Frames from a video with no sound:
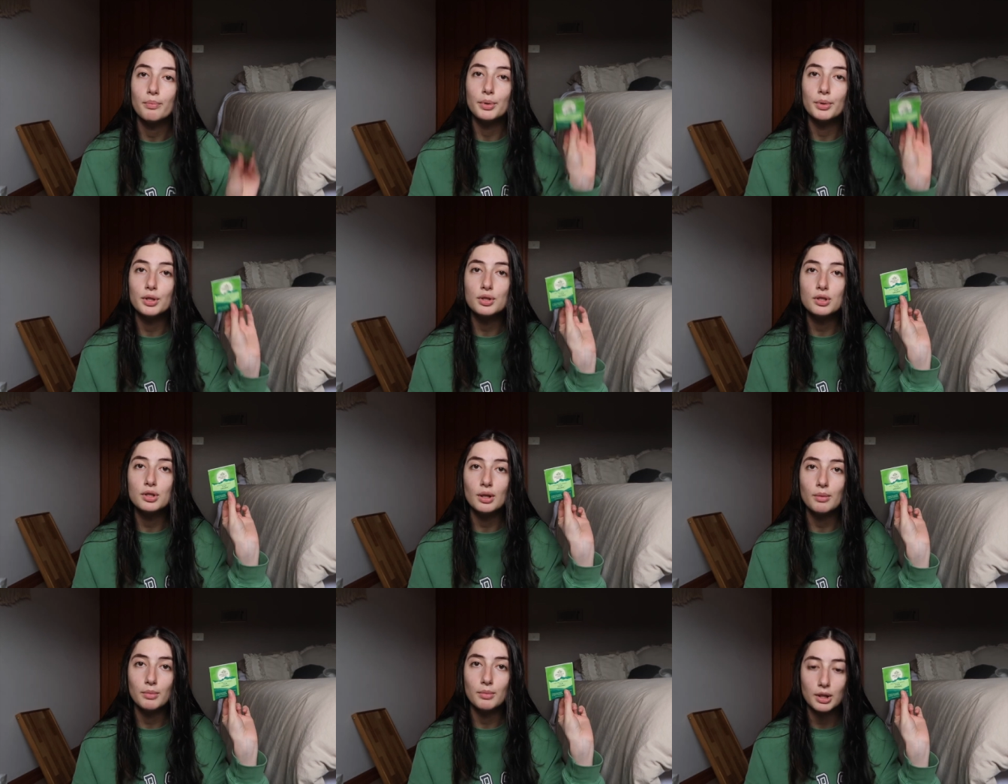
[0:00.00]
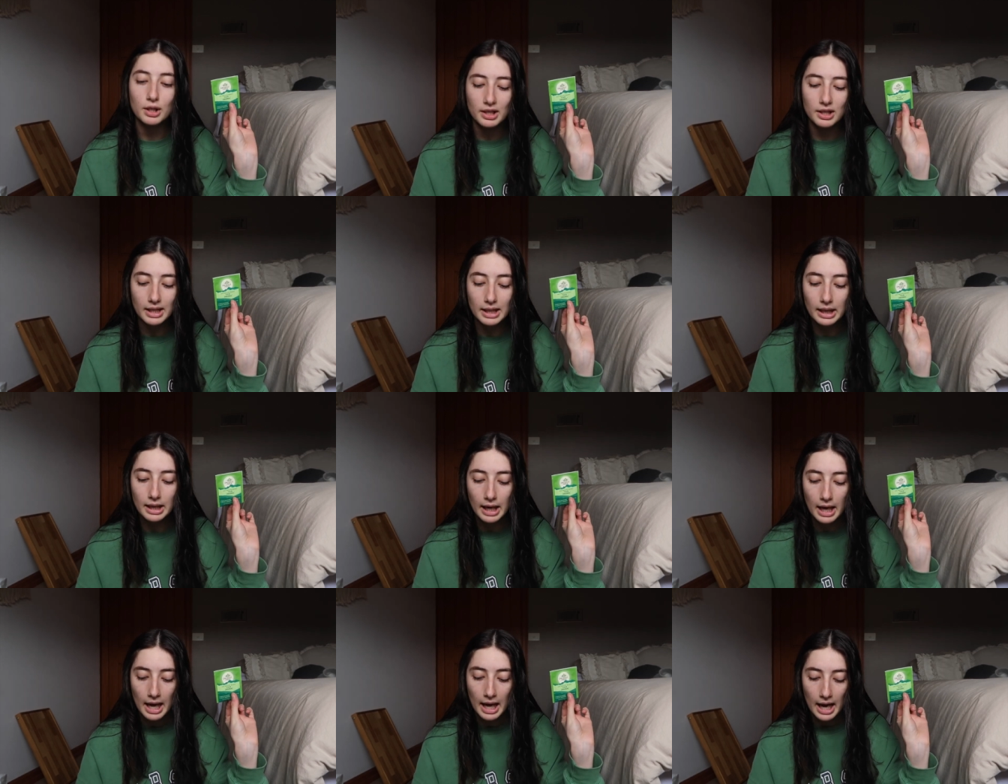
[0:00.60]
boost
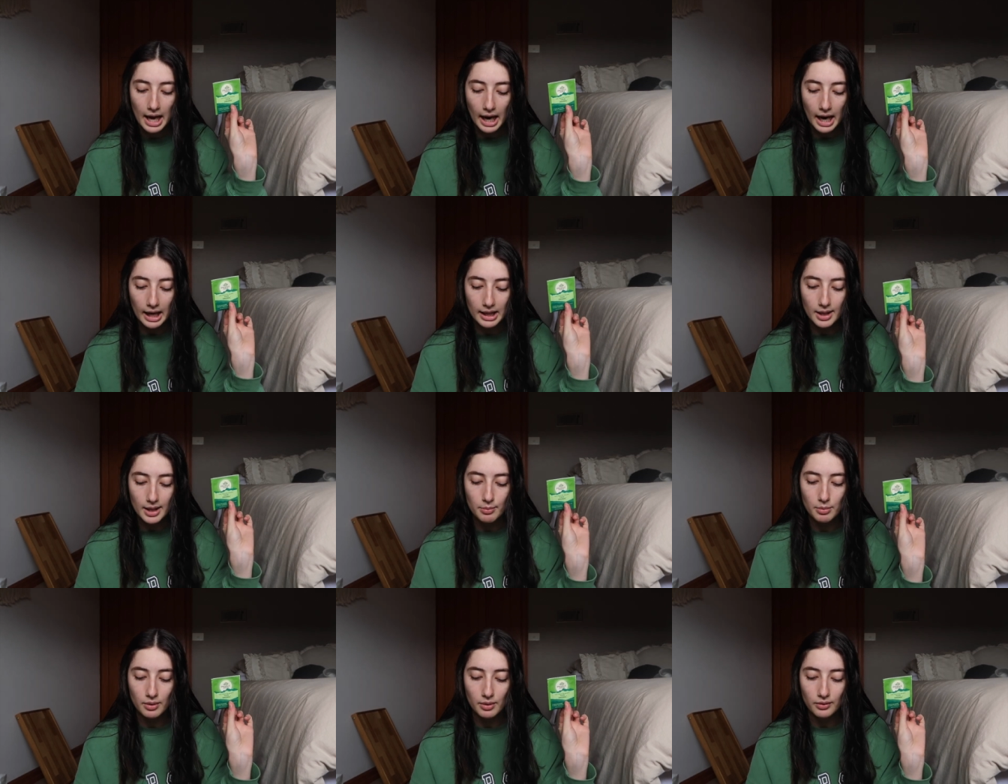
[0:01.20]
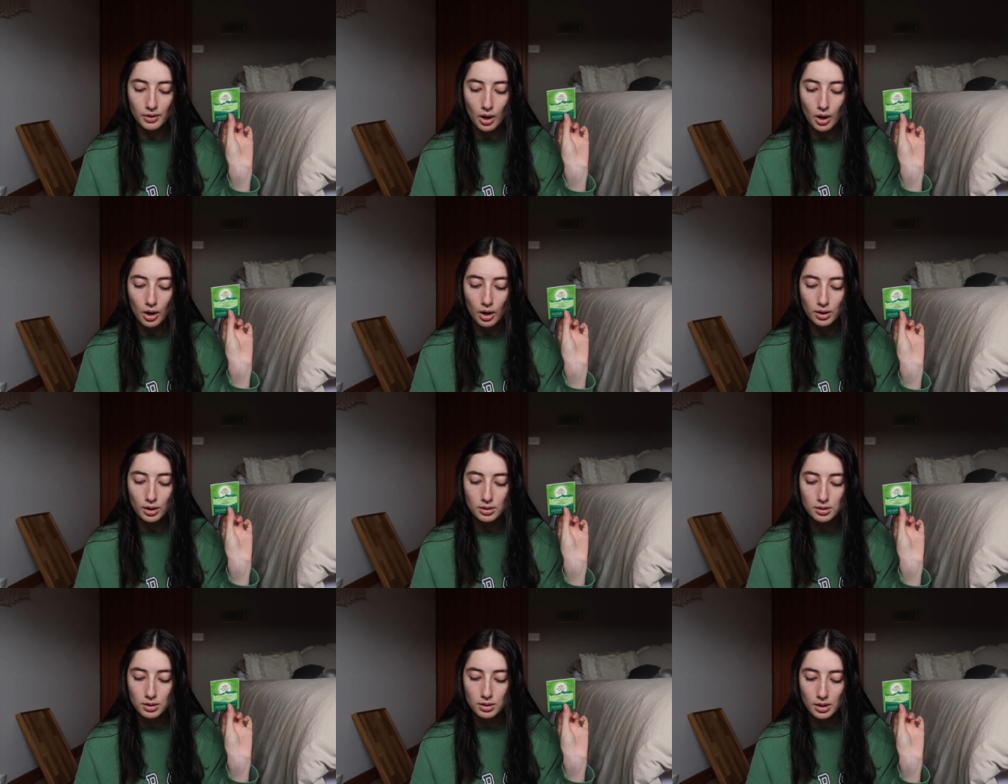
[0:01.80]
immunity and then we've
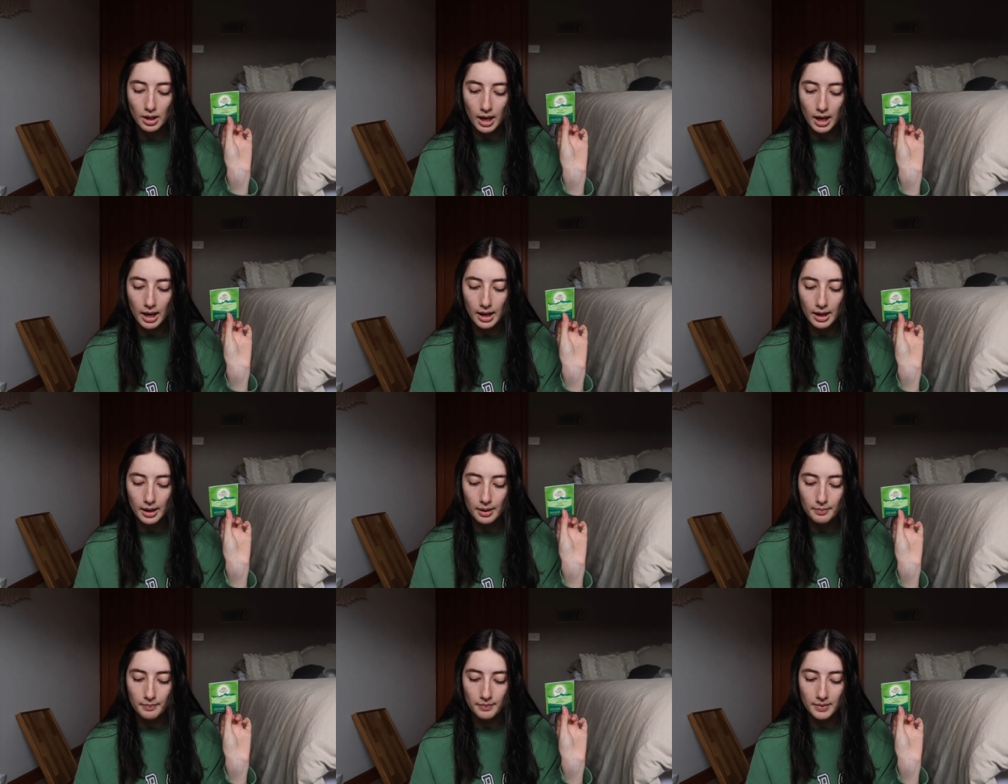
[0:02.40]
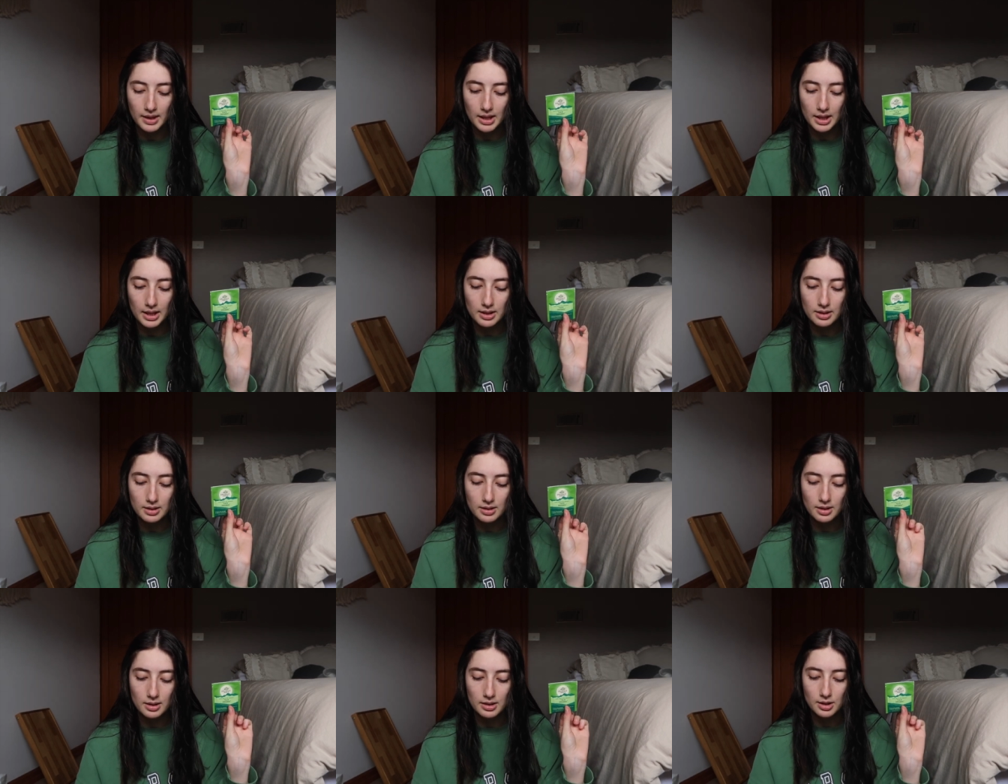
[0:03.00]
got um,
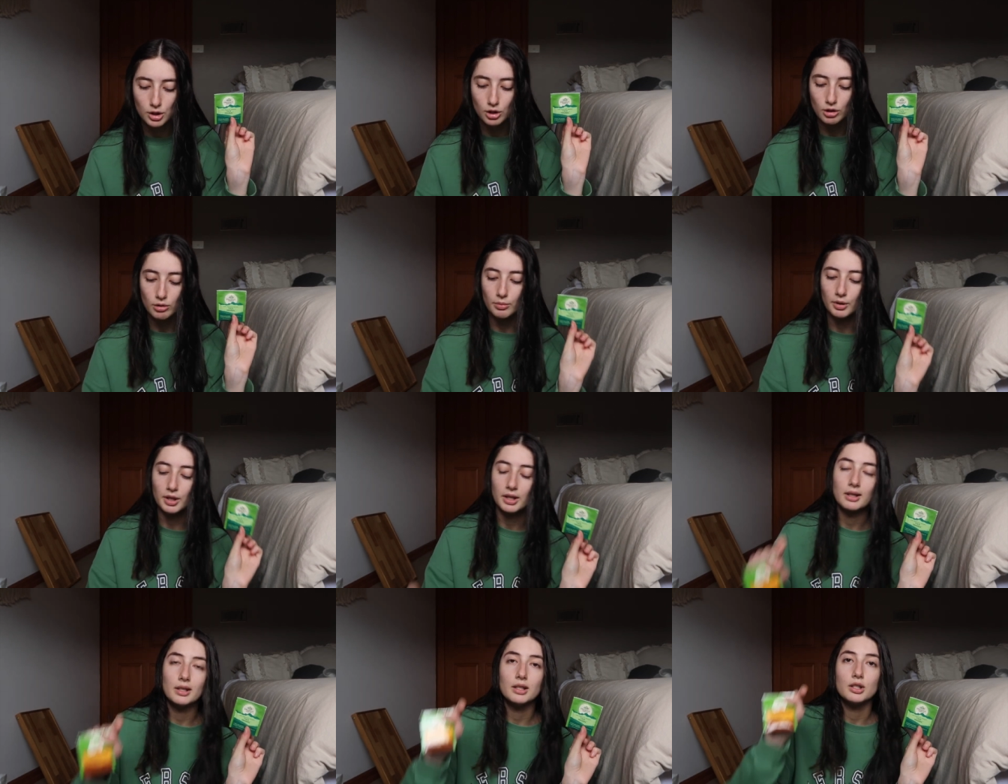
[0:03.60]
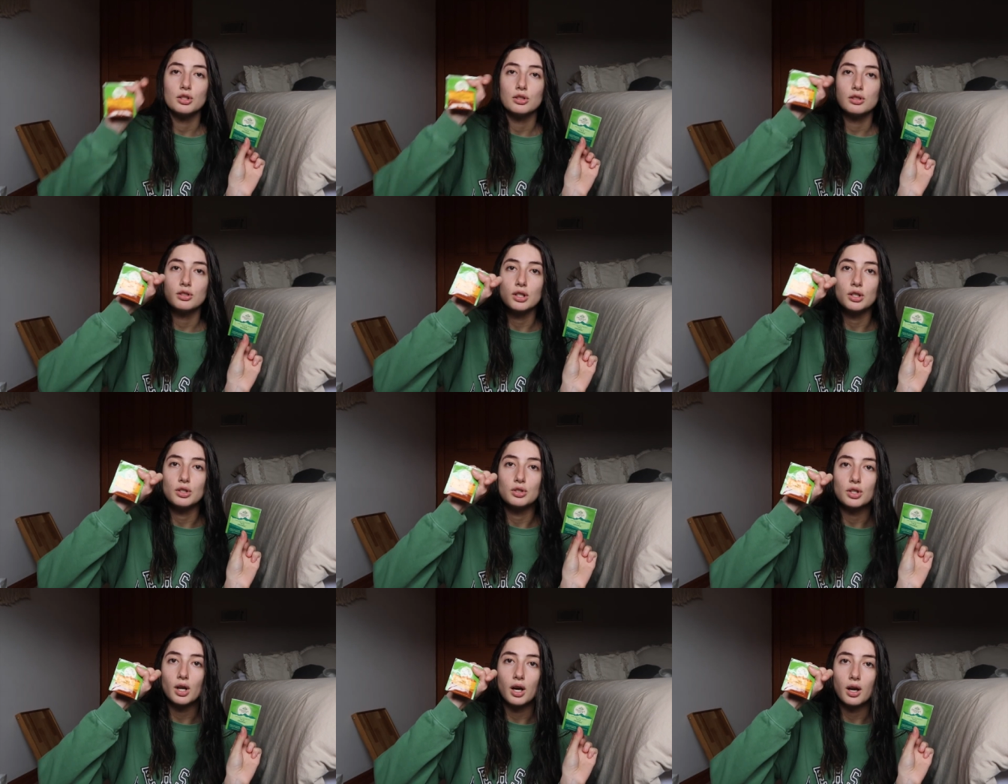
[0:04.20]
this turmeric
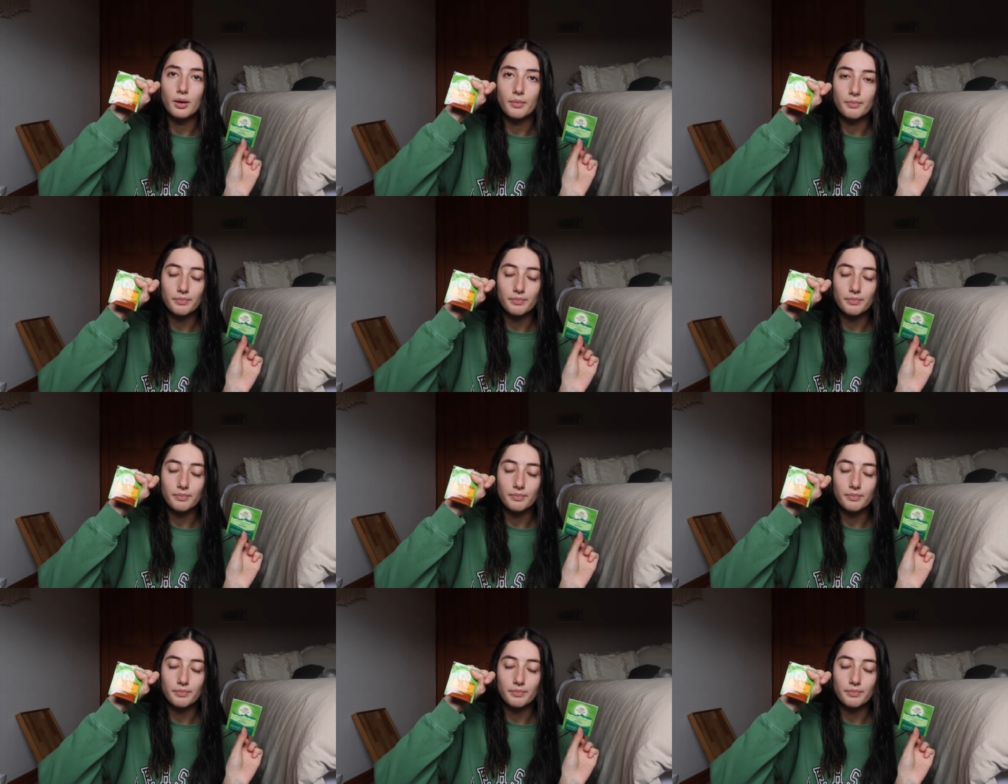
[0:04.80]
ginger